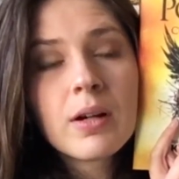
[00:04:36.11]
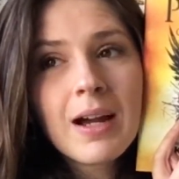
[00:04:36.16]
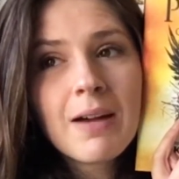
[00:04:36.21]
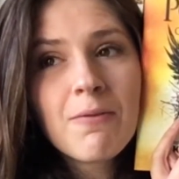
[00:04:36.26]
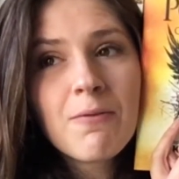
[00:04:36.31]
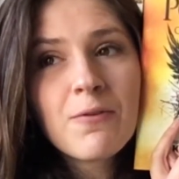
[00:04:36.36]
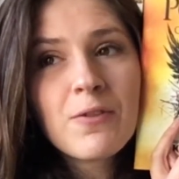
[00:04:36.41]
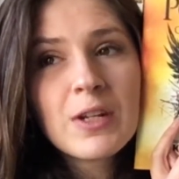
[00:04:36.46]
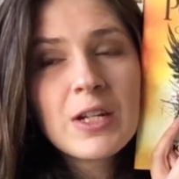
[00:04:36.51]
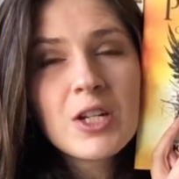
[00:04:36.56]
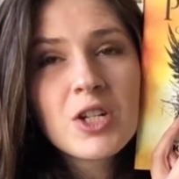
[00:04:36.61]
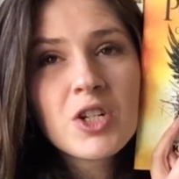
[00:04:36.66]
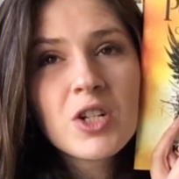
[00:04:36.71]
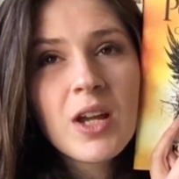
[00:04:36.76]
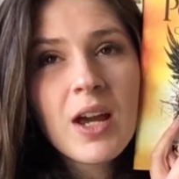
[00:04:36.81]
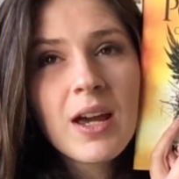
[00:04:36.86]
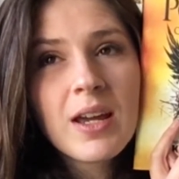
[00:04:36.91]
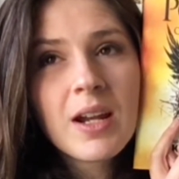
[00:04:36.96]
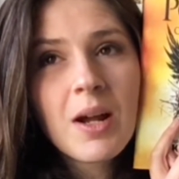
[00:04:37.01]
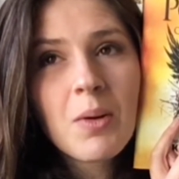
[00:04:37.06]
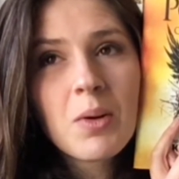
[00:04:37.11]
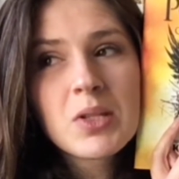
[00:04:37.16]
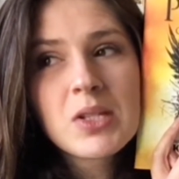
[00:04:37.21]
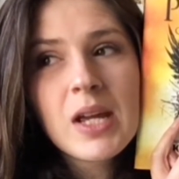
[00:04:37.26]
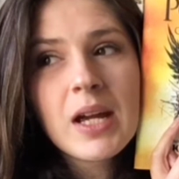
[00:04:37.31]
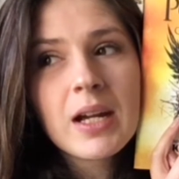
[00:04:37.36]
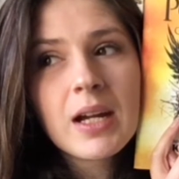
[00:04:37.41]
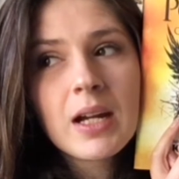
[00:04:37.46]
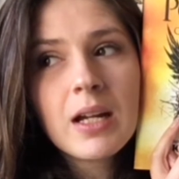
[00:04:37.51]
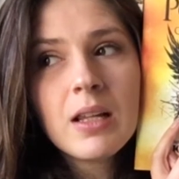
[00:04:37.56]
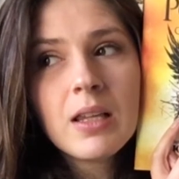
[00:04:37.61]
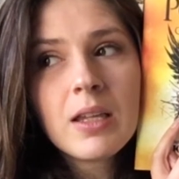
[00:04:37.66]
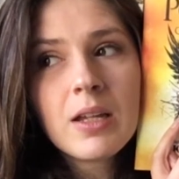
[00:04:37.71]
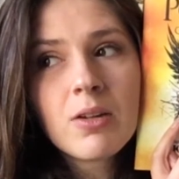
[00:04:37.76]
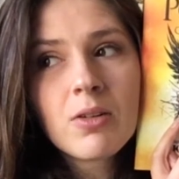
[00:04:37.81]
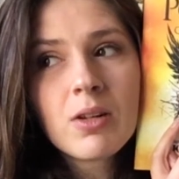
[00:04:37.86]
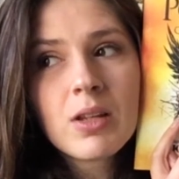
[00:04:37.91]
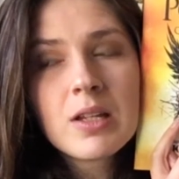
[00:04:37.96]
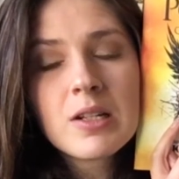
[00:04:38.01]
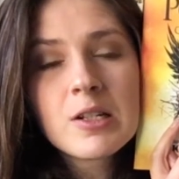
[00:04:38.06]
I finished it and I was like, I
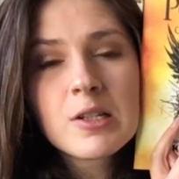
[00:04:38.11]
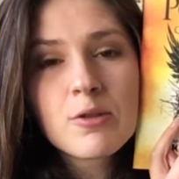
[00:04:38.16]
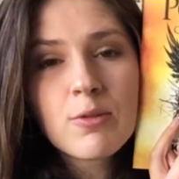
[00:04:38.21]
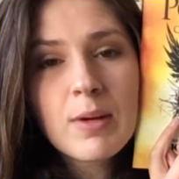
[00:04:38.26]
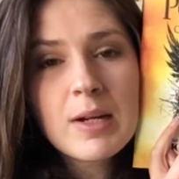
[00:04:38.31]
literally just